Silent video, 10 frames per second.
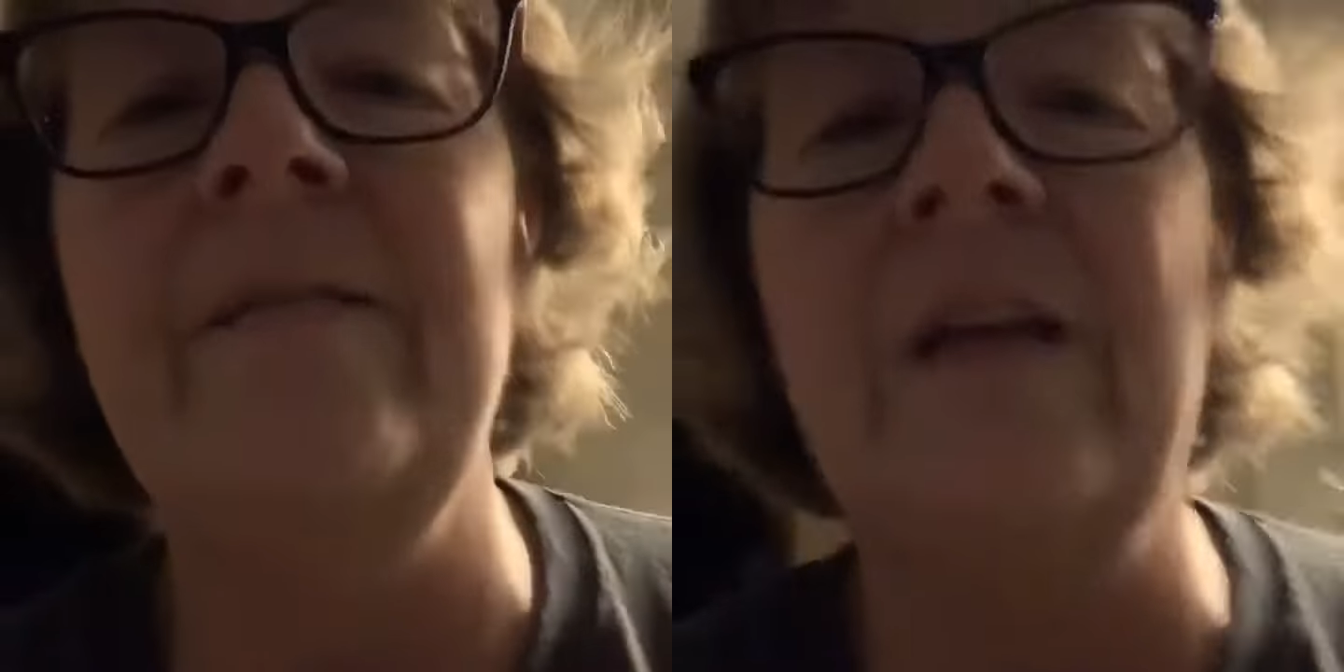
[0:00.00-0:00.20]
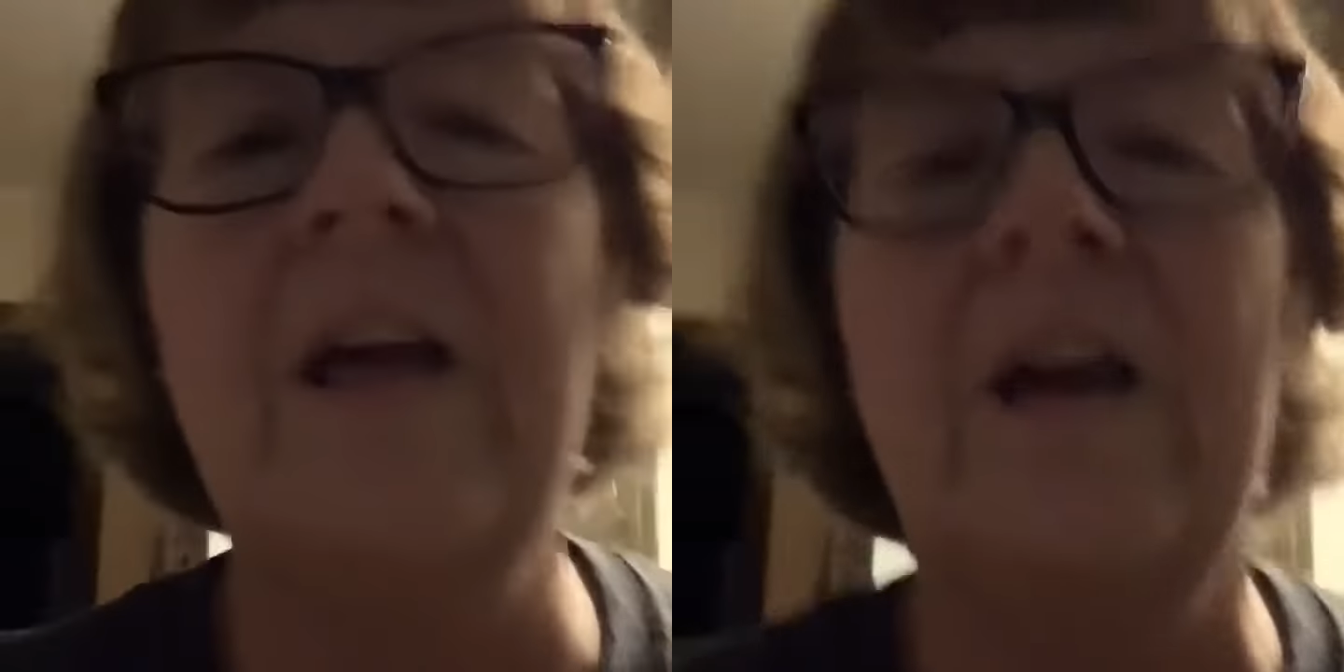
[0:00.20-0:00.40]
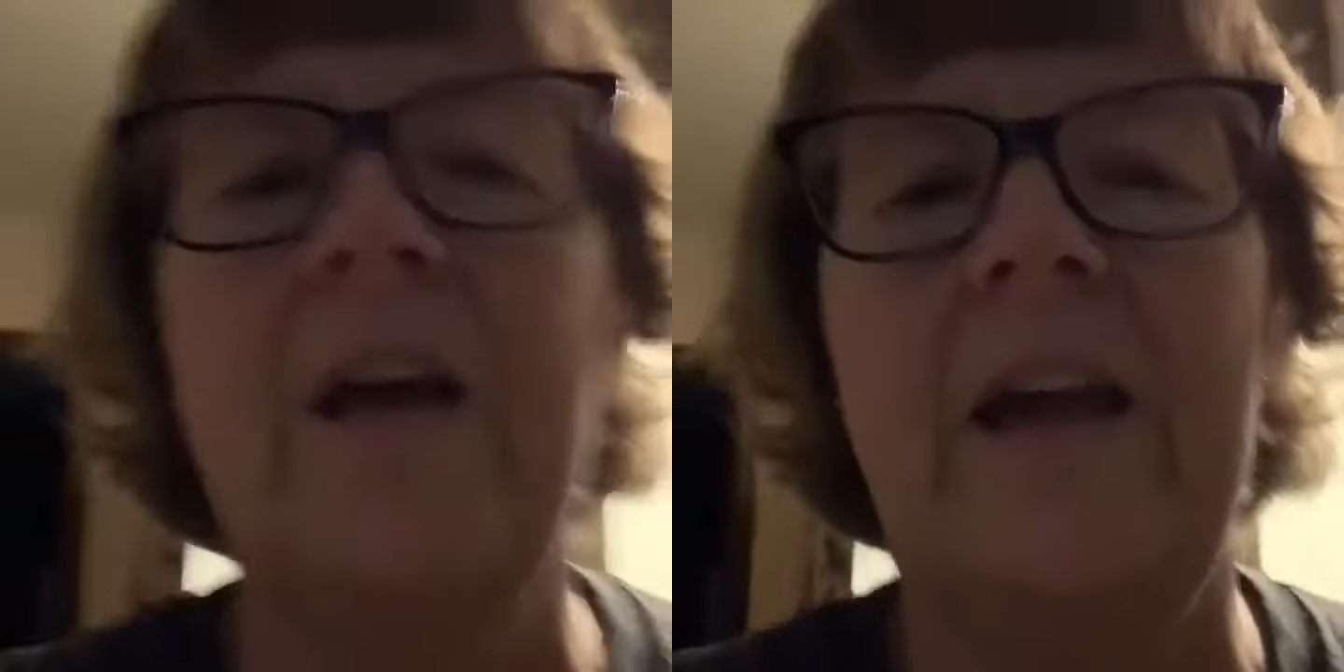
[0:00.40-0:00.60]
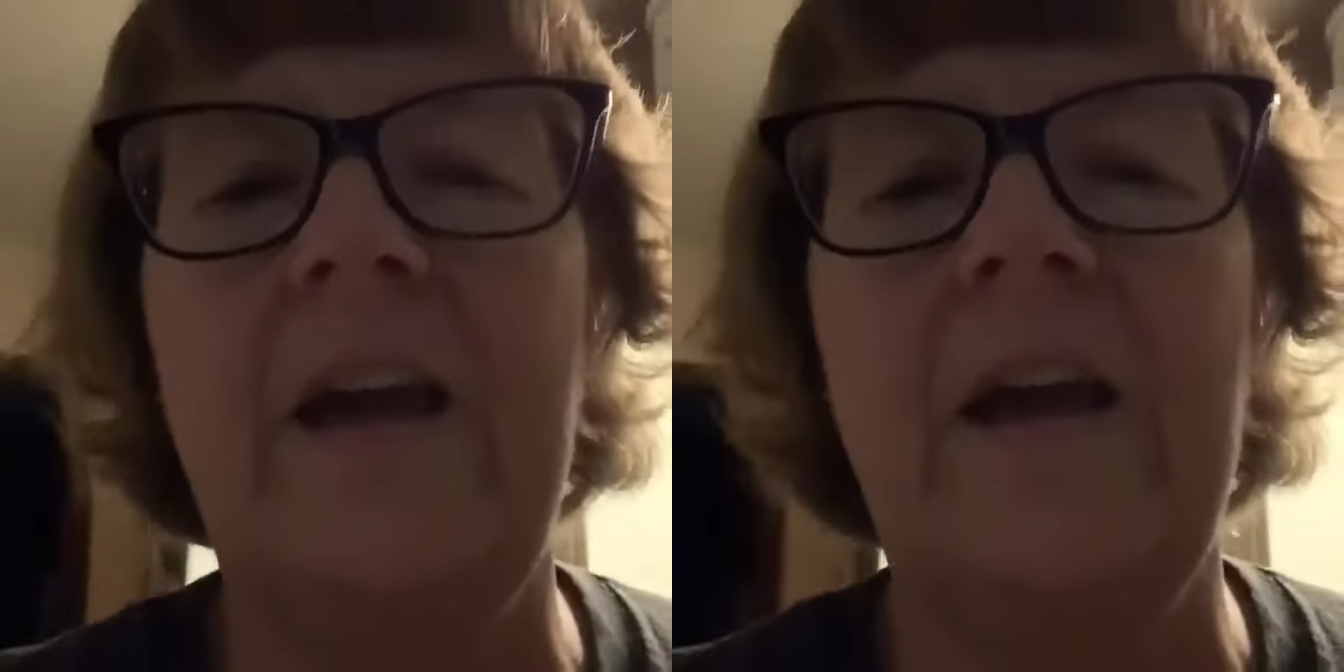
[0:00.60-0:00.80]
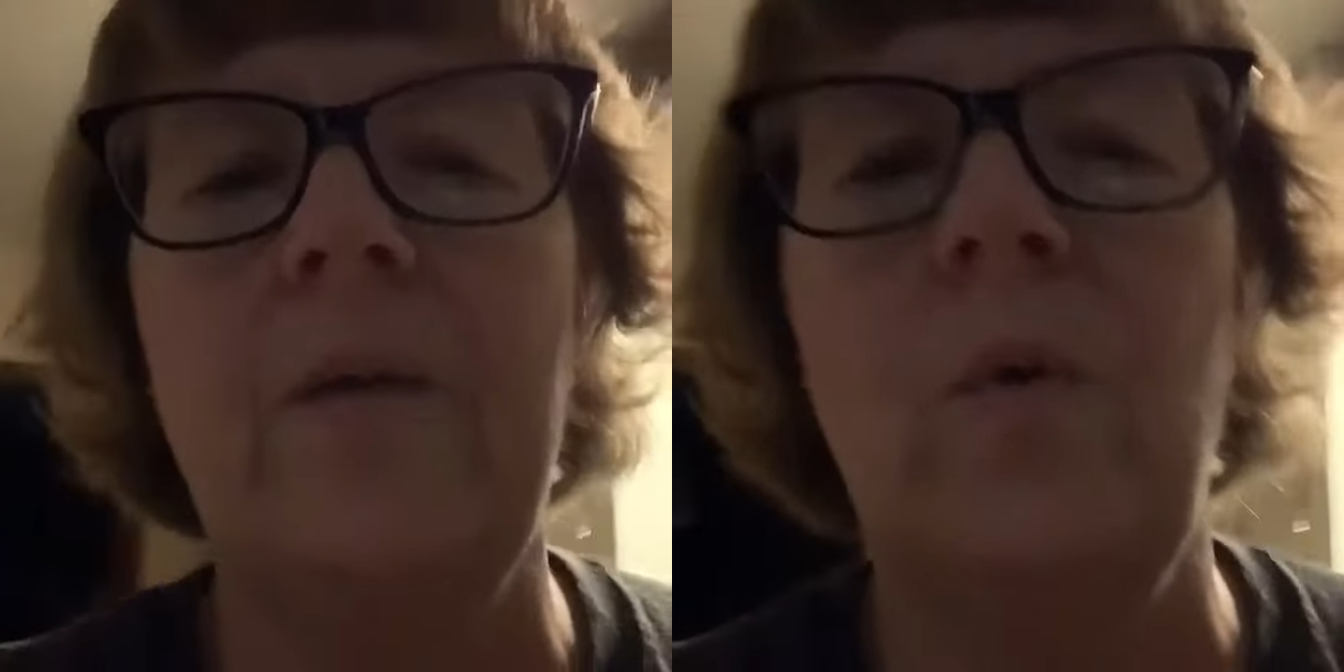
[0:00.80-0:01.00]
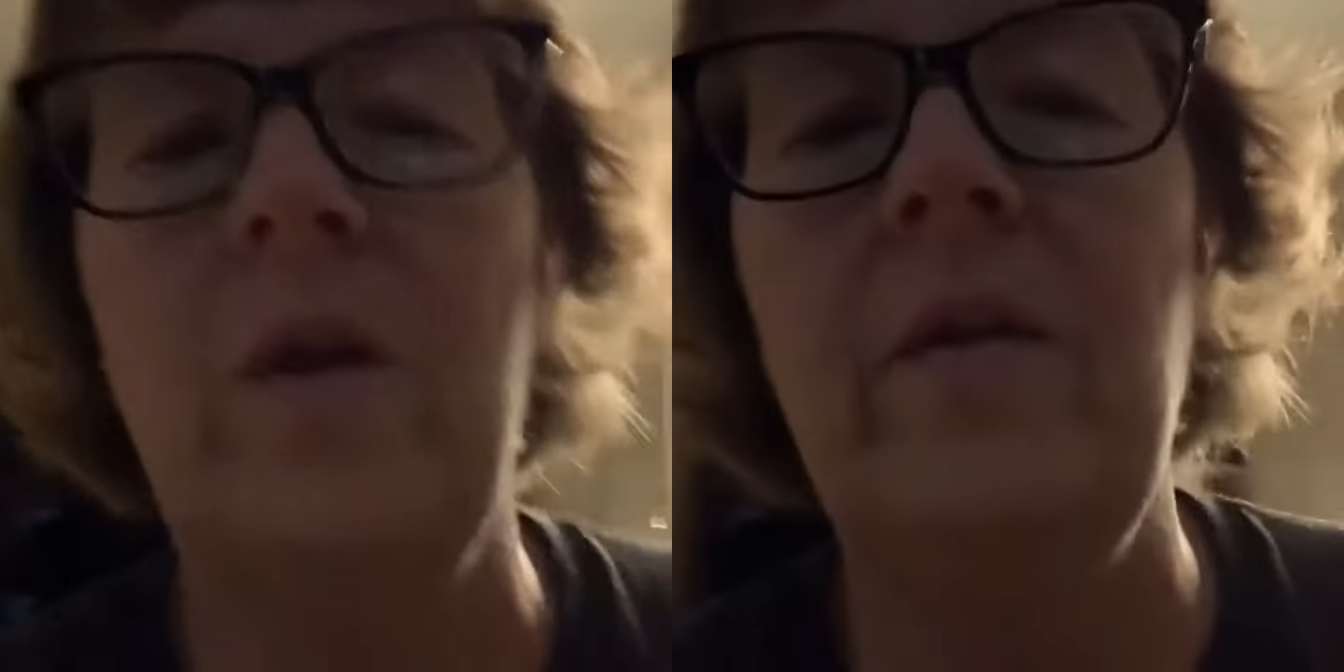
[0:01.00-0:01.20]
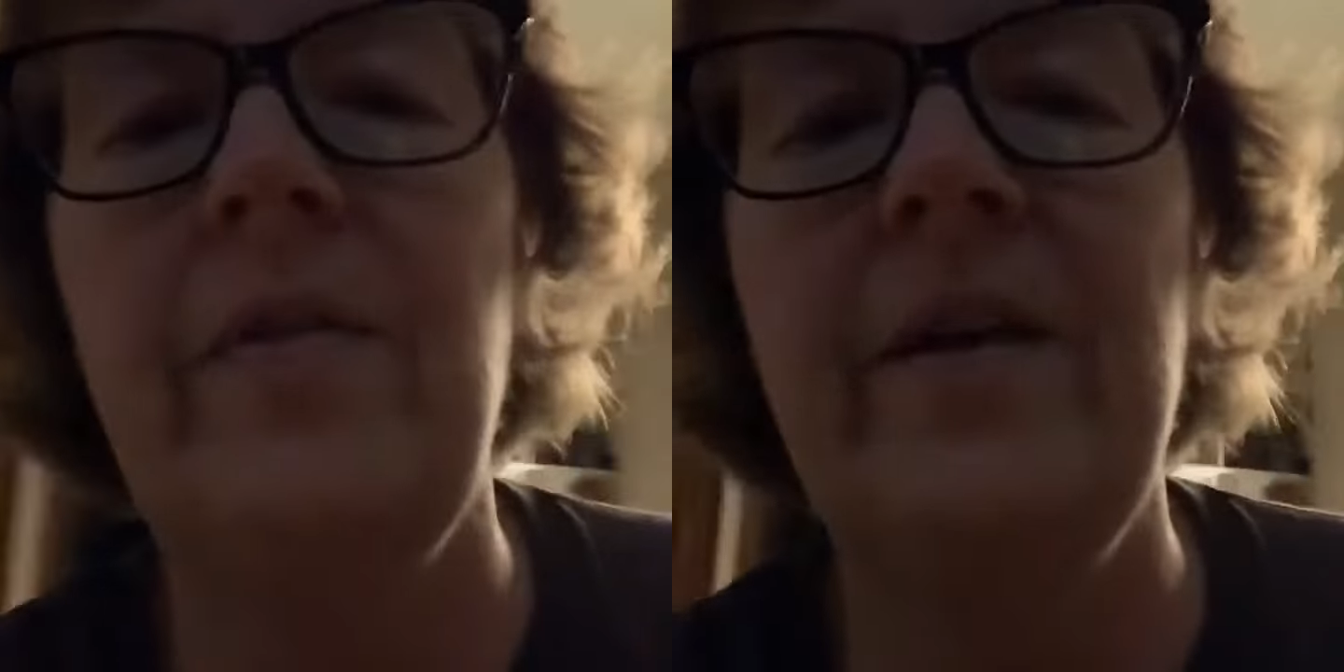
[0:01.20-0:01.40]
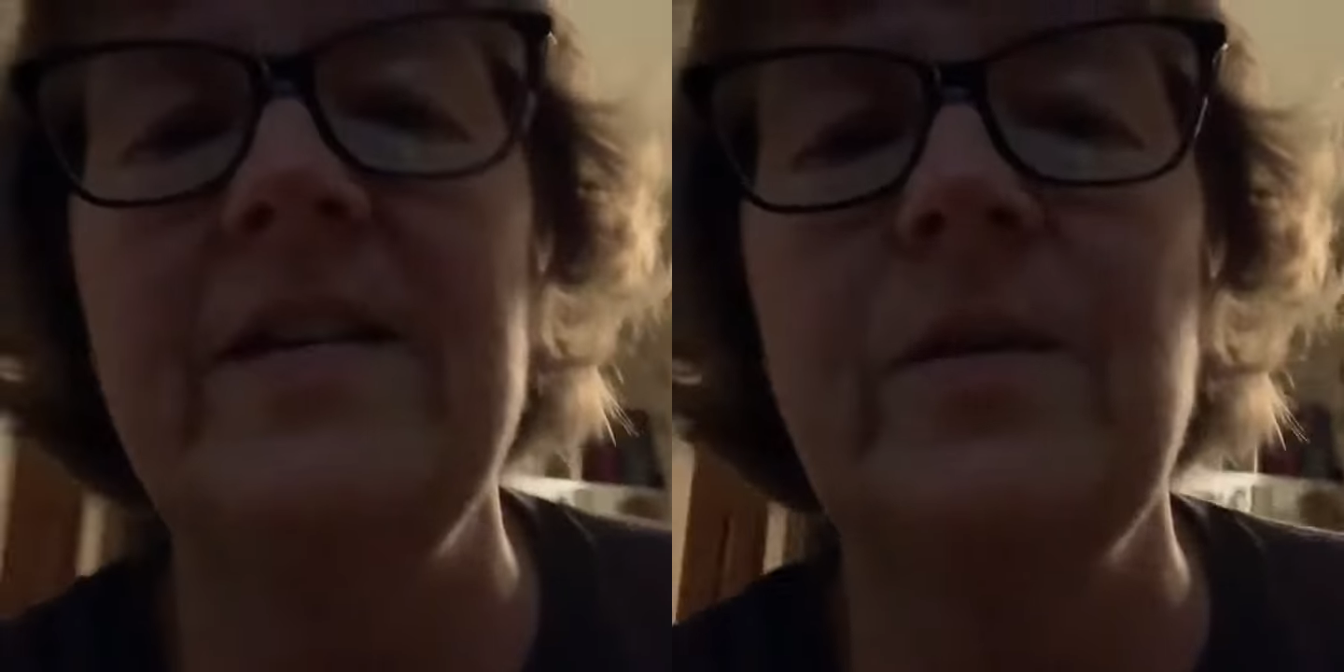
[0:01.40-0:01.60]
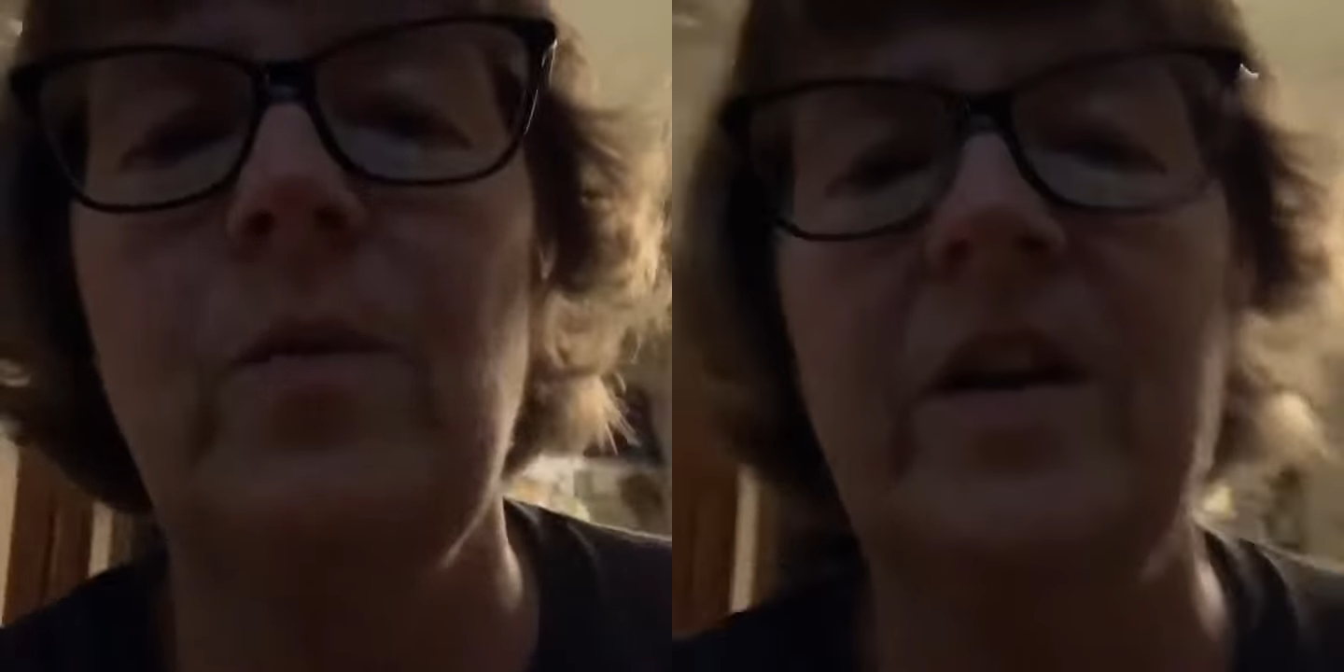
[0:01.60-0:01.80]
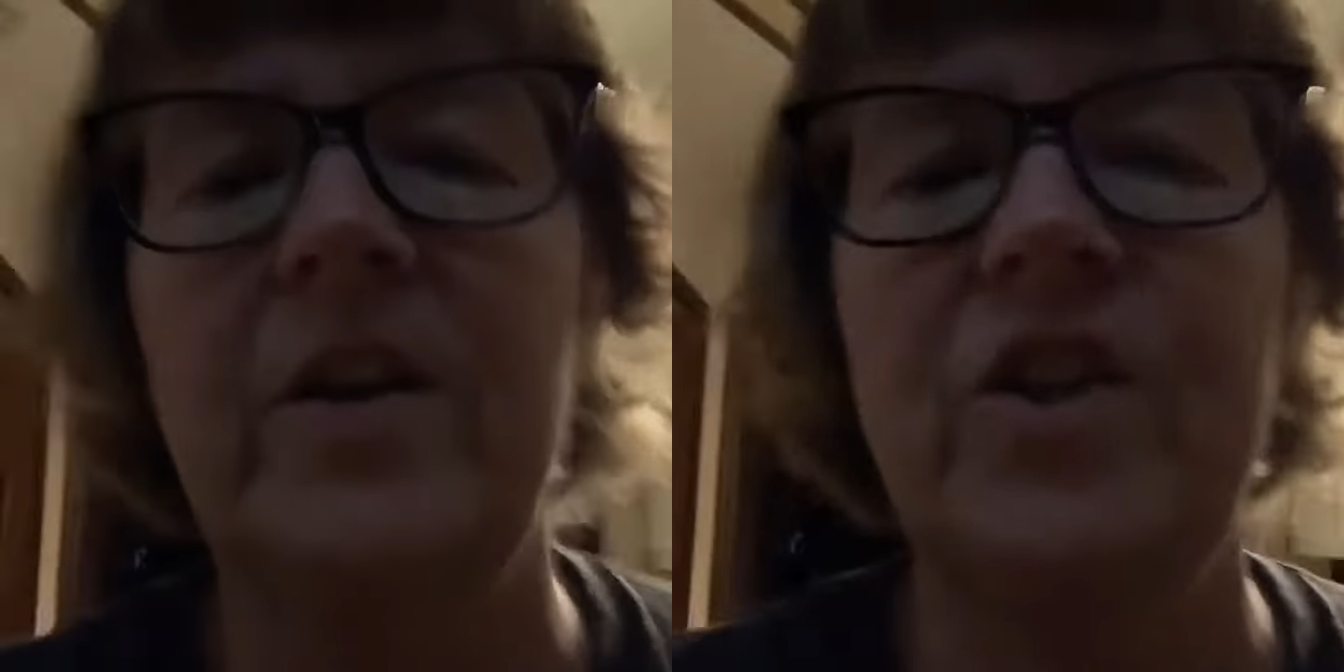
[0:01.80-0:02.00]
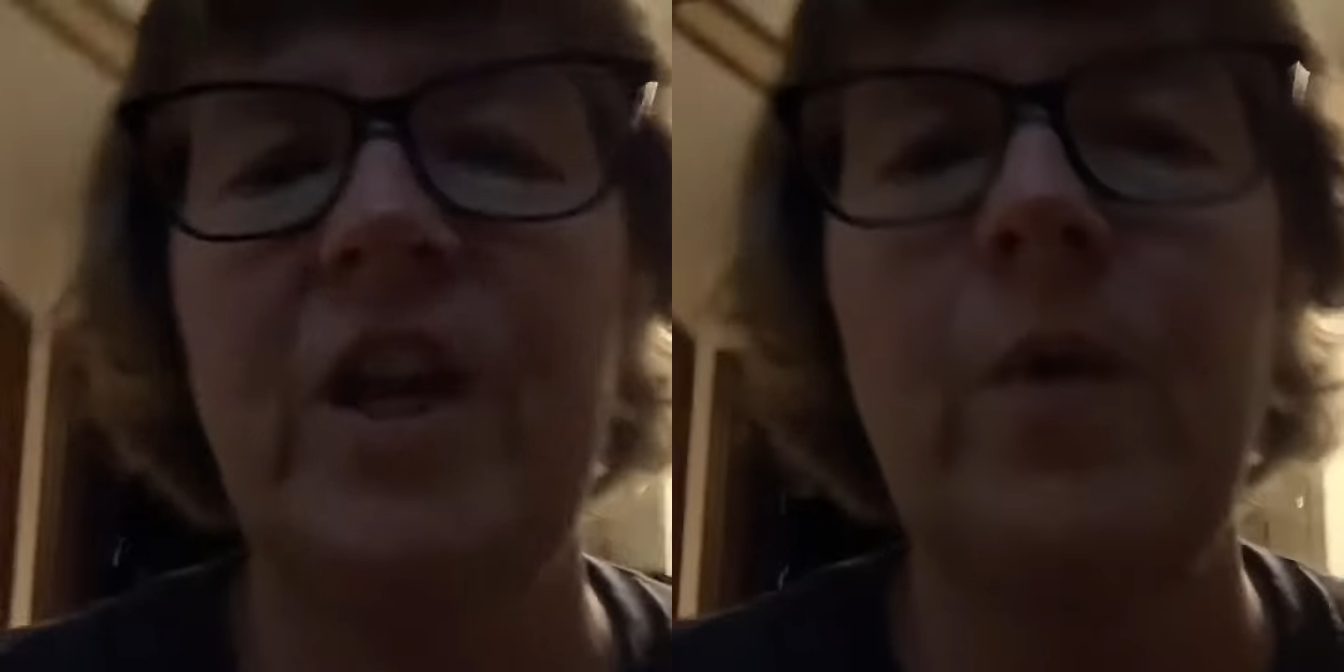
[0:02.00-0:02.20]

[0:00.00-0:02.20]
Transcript: And one of the things I wanted to share with